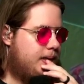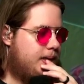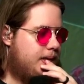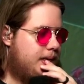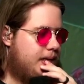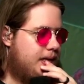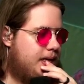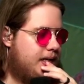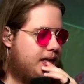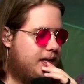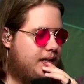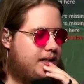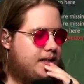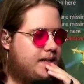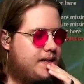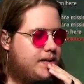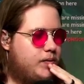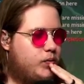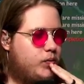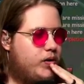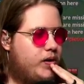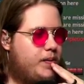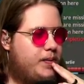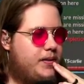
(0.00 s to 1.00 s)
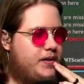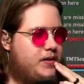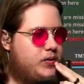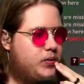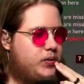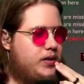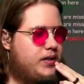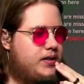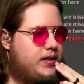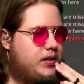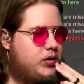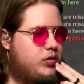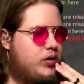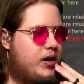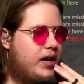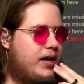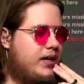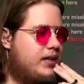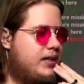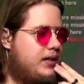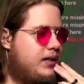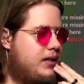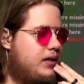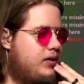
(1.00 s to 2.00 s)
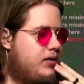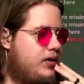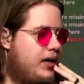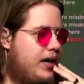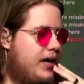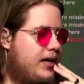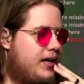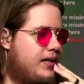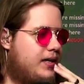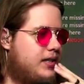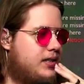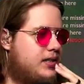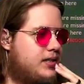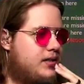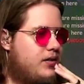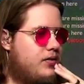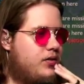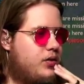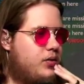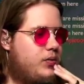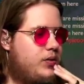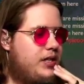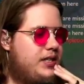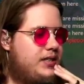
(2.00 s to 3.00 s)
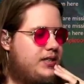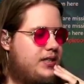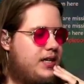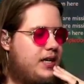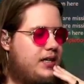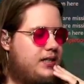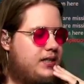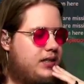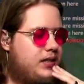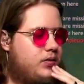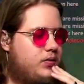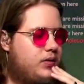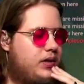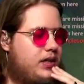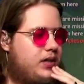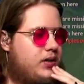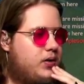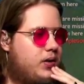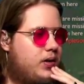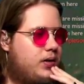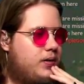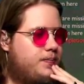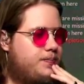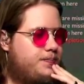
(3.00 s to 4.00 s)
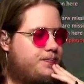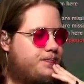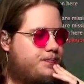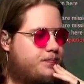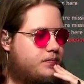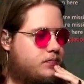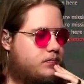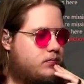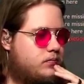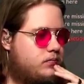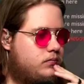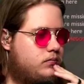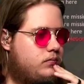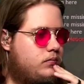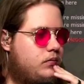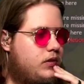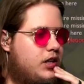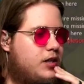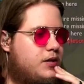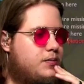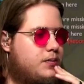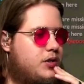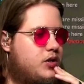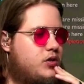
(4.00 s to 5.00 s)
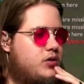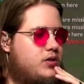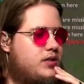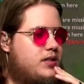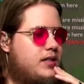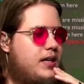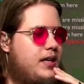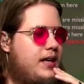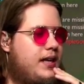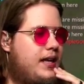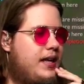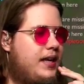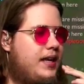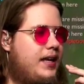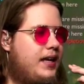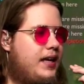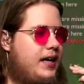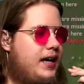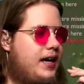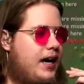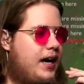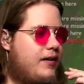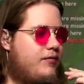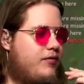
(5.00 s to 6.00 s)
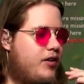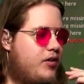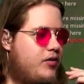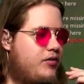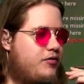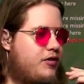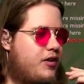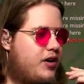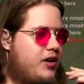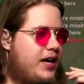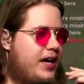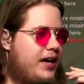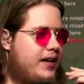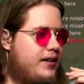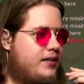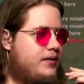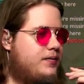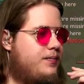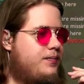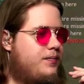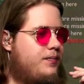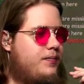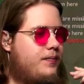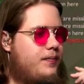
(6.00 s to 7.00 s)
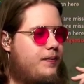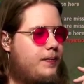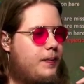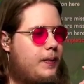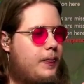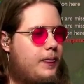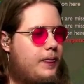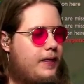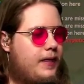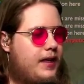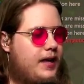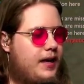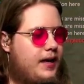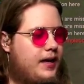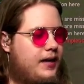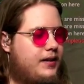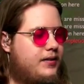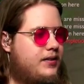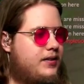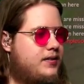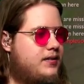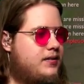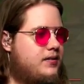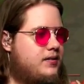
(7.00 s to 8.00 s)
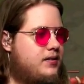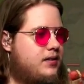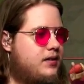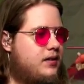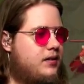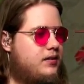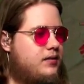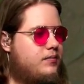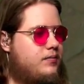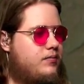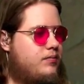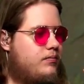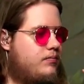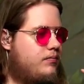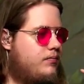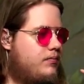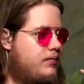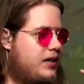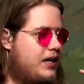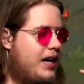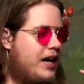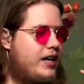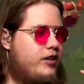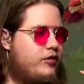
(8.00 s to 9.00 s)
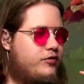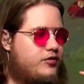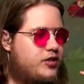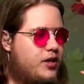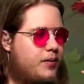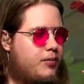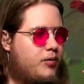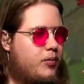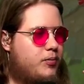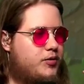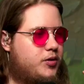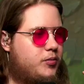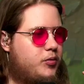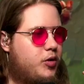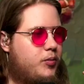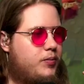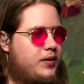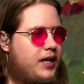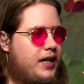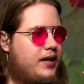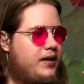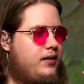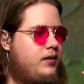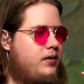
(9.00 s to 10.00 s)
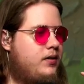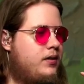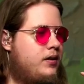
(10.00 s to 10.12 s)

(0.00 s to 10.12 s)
And we'll be doing the dragon here. And the reason I didn't recall is because I'm very far ahead. And this is a kind of suboptimal play